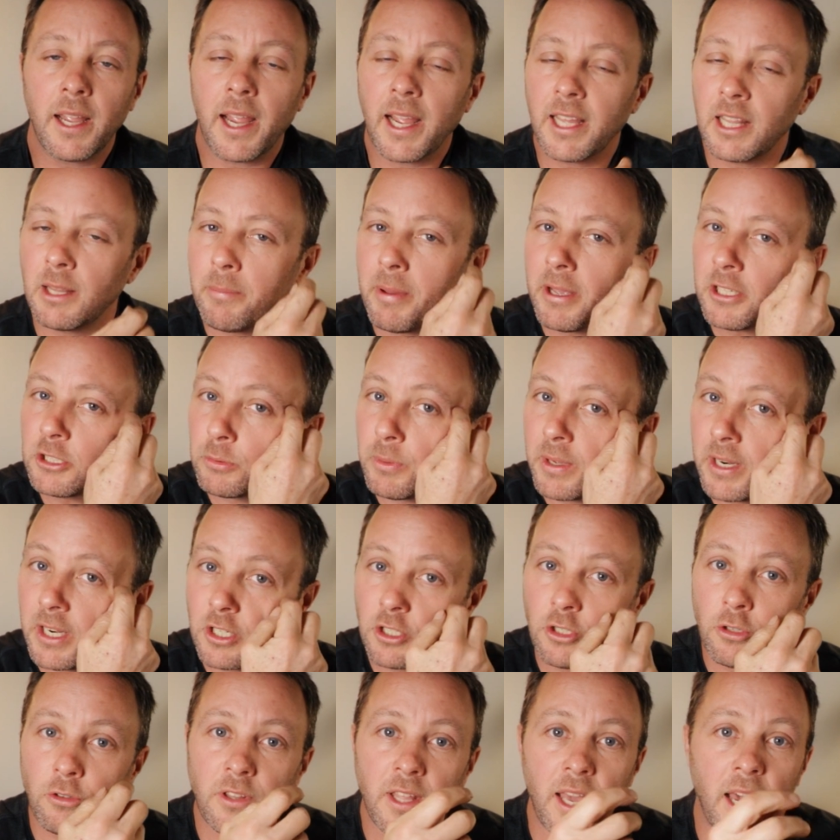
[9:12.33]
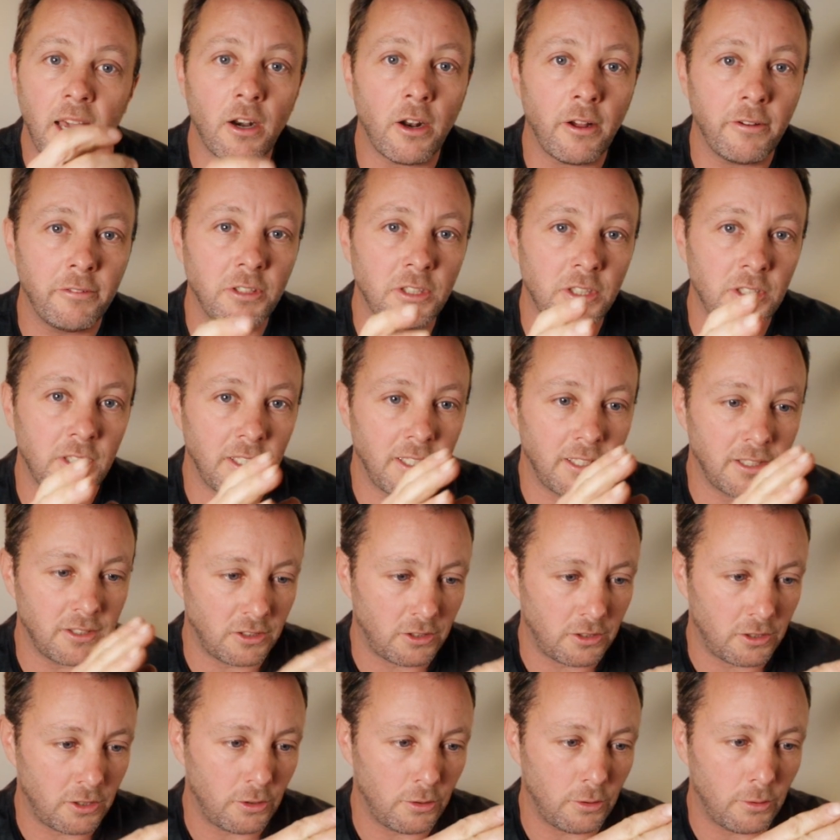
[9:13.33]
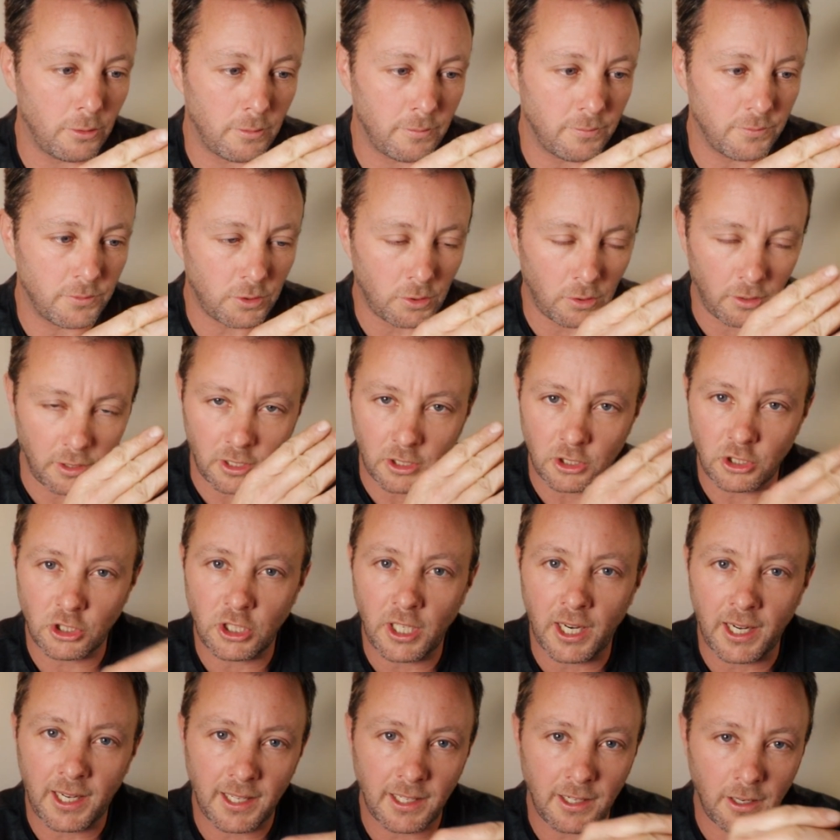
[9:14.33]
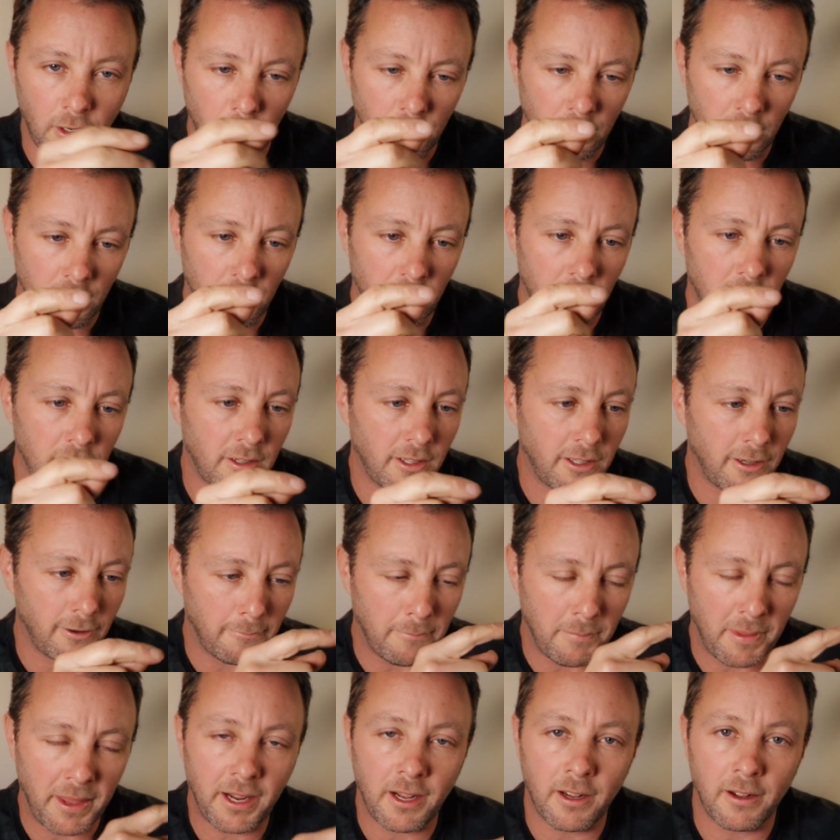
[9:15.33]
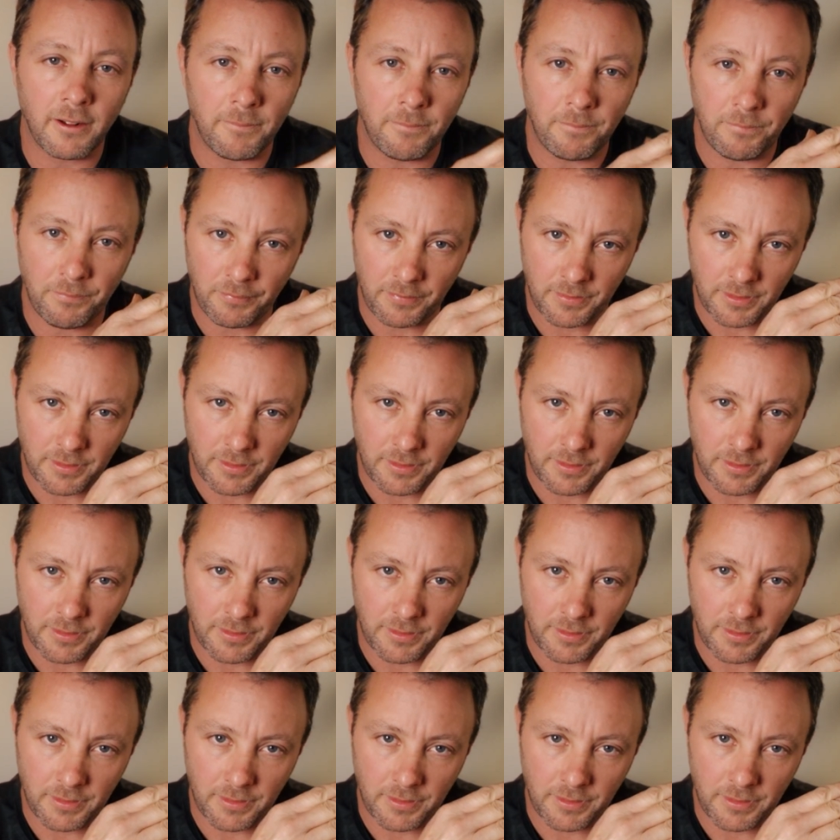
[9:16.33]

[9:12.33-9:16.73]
And the best way to do that, obviously, is to sort of check it out, make a